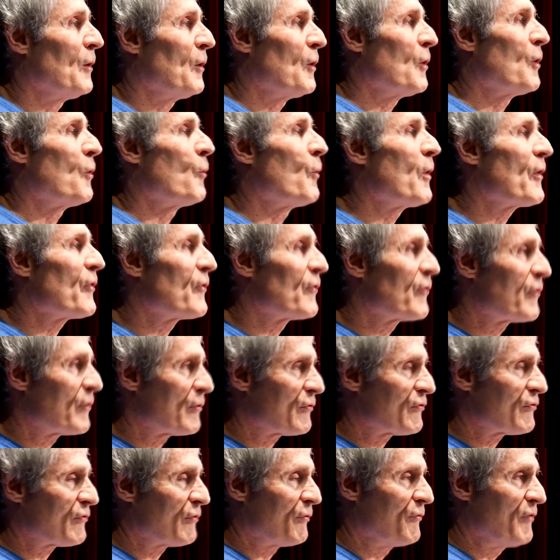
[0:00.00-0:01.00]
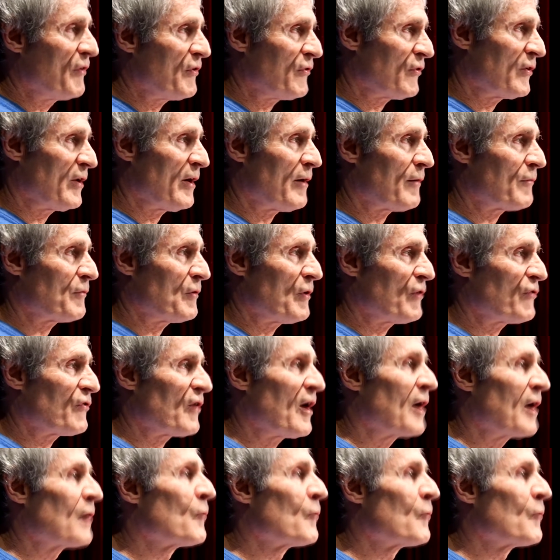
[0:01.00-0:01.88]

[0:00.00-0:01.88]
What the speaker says: whether there is sufficient evidence on